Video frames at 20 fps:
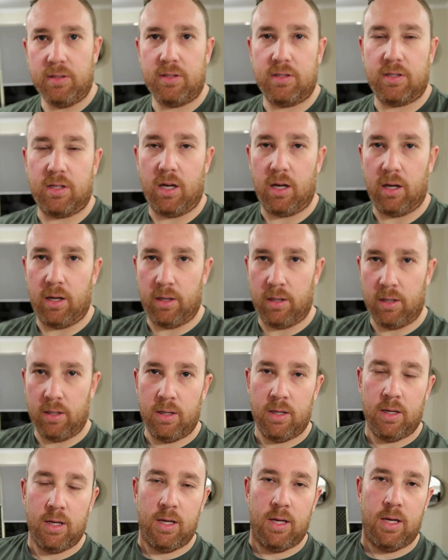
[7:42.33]
So
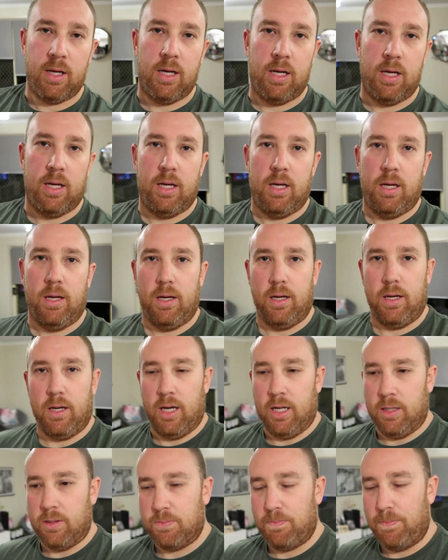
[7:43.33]

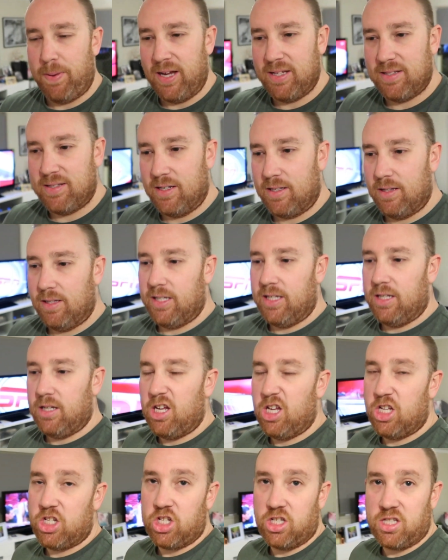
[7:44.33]
it's basically
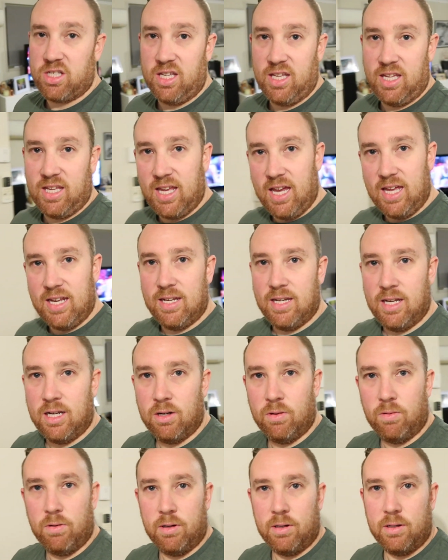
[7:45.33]
just getting
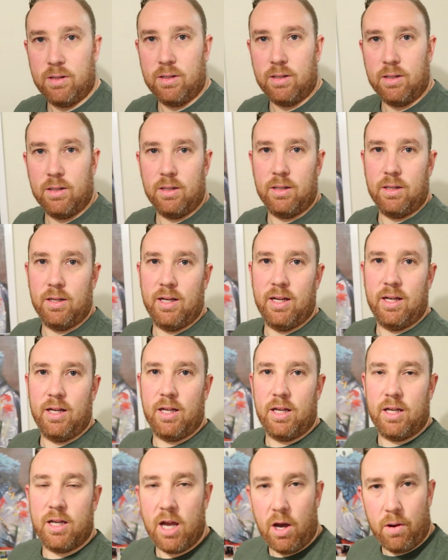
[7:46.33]
into it,
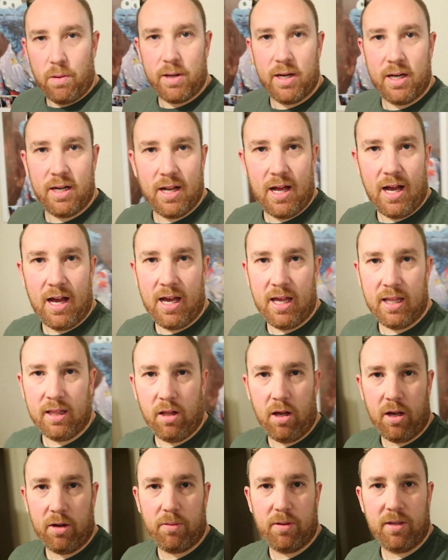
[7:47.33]
going in hard
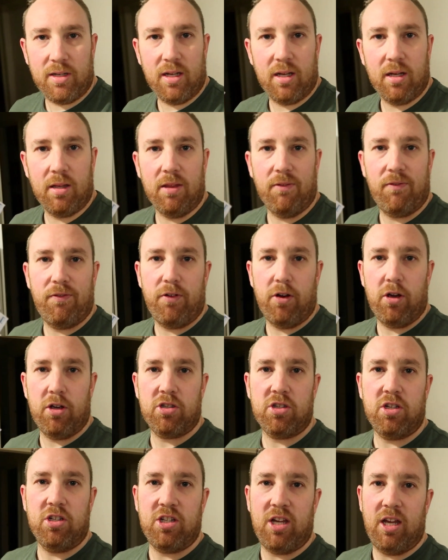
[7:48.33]
like we did the
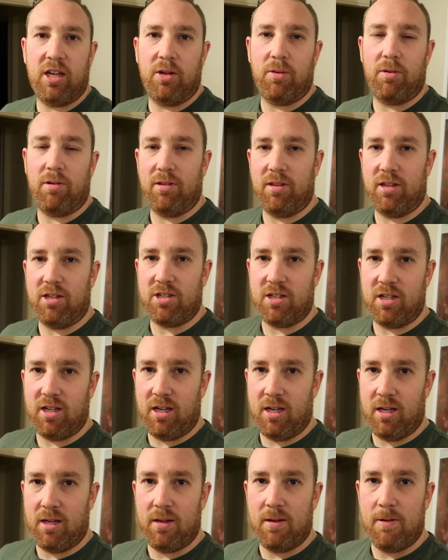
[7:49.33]
1st of January this
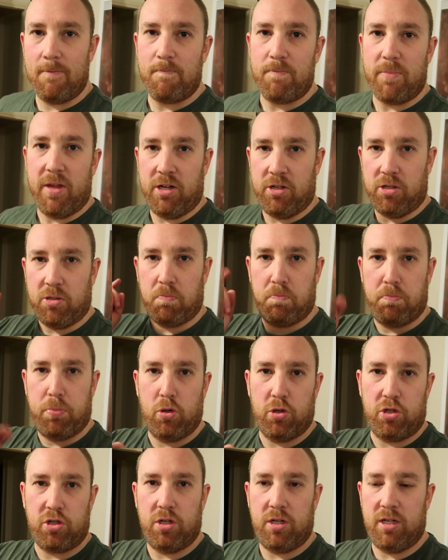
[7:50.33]
year, and just
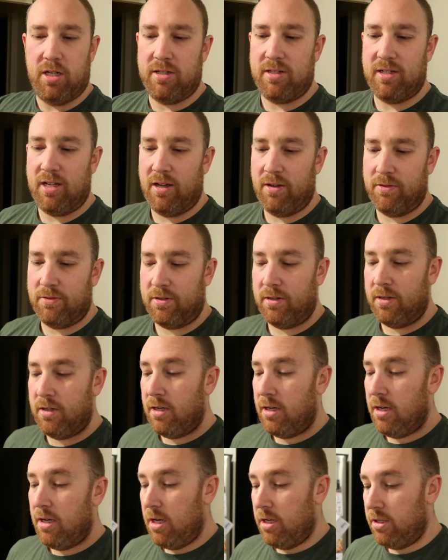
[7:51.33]
pushing ourselves.
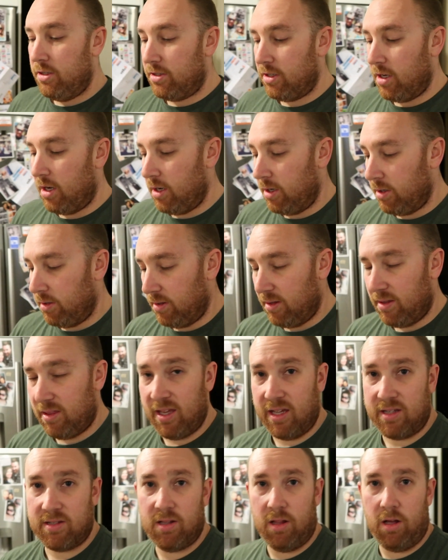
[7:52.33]
So
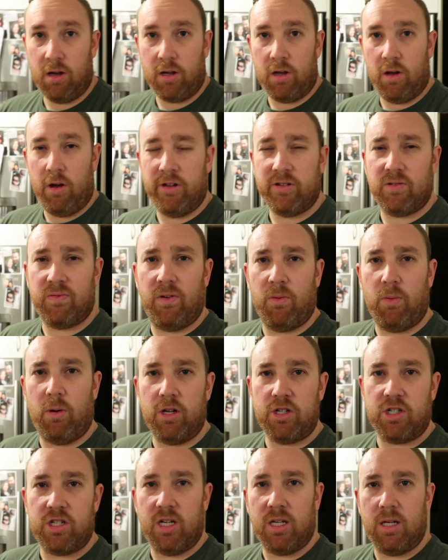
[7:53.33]
thanks a lot guys for
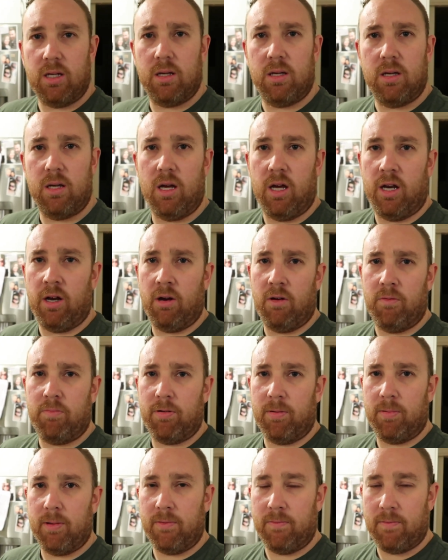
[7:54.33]
watching. I know I
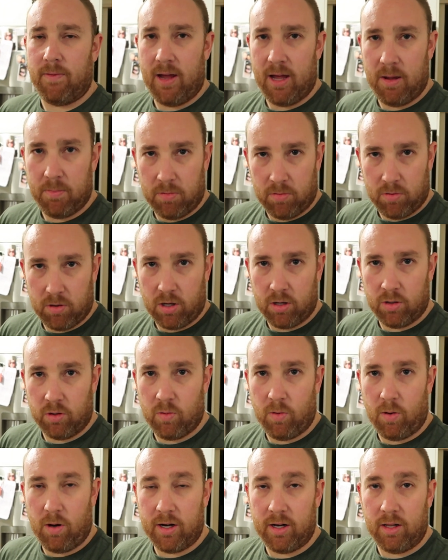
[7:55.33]
probably rambled on
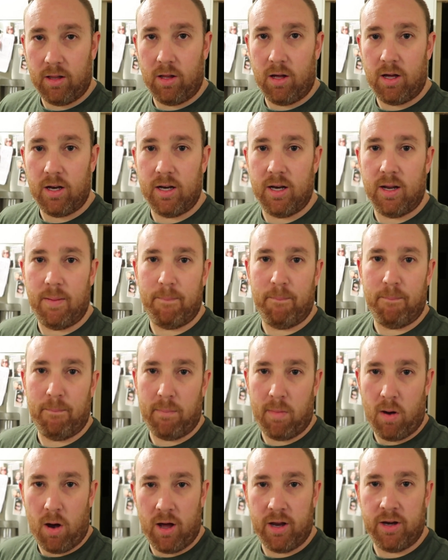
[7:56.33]
quite a lot and it
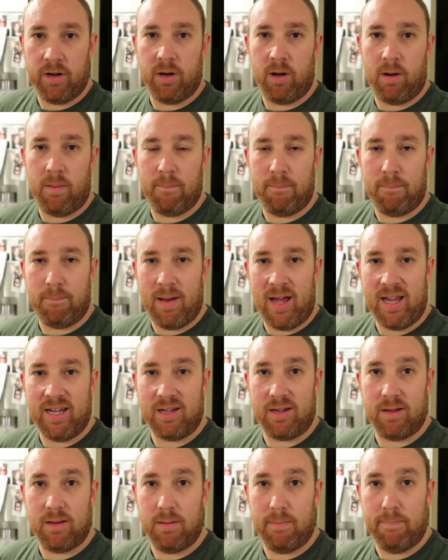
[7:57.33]
might not make
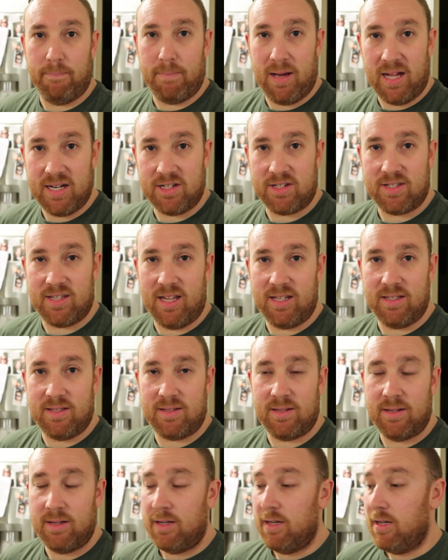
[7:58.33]
much
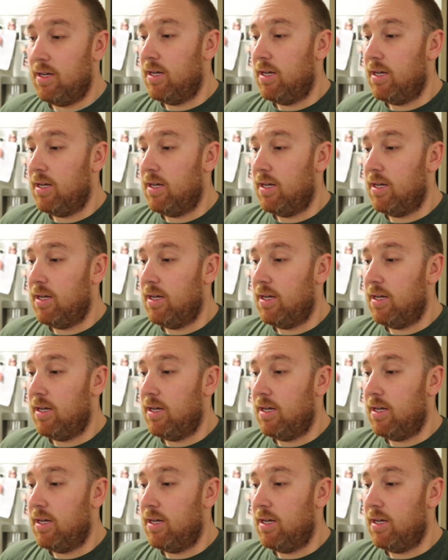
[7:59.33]
sense.